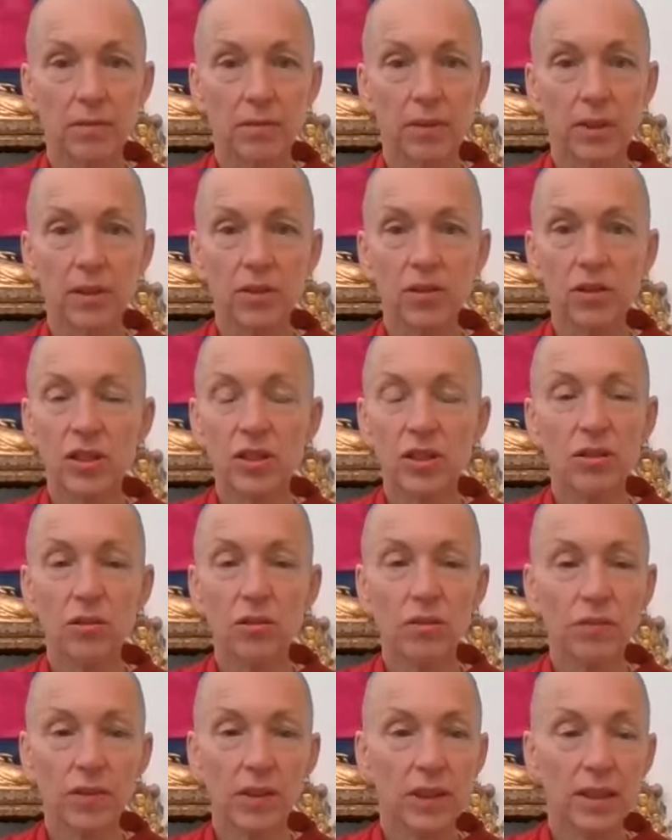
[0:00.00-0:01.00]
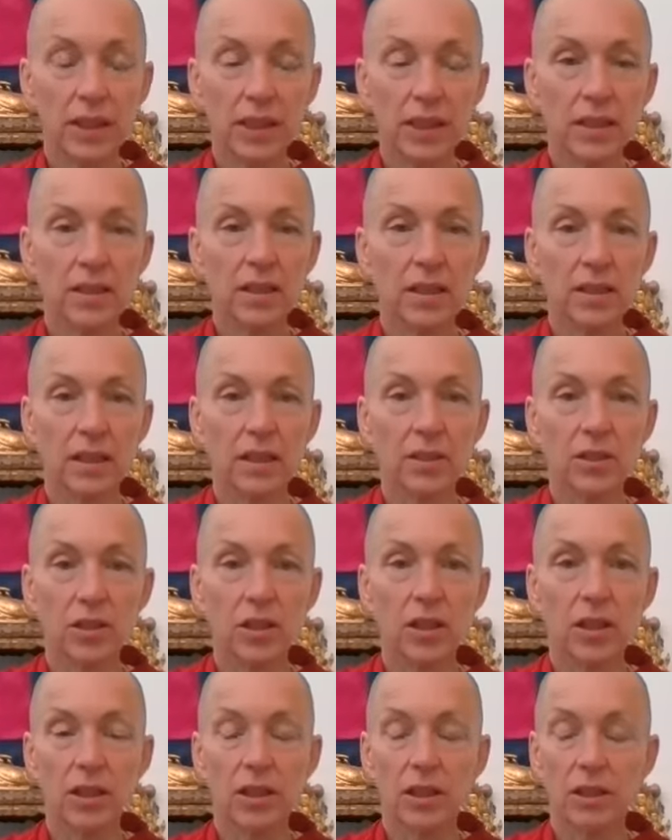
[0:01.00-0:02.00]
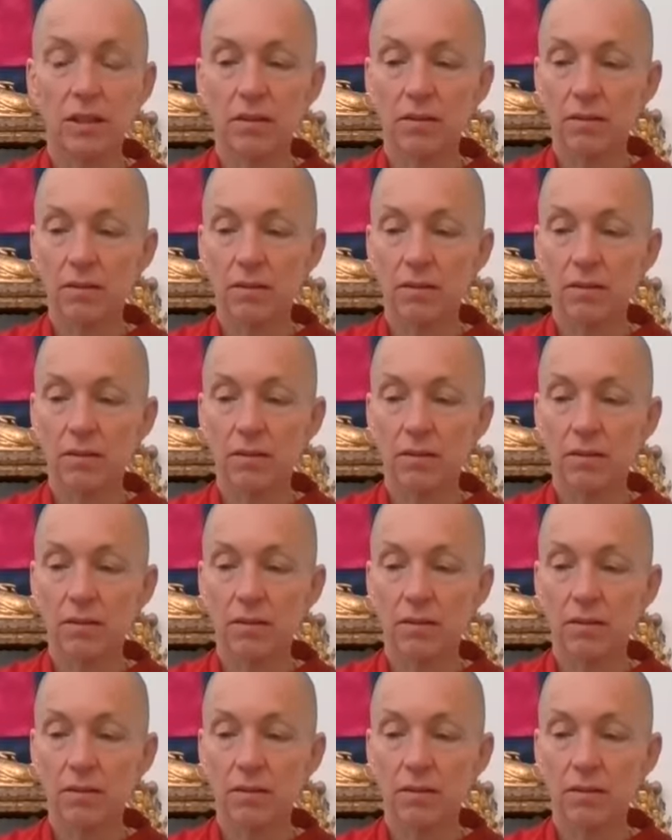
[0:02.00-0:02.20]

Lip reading: because it's not very easy, actually.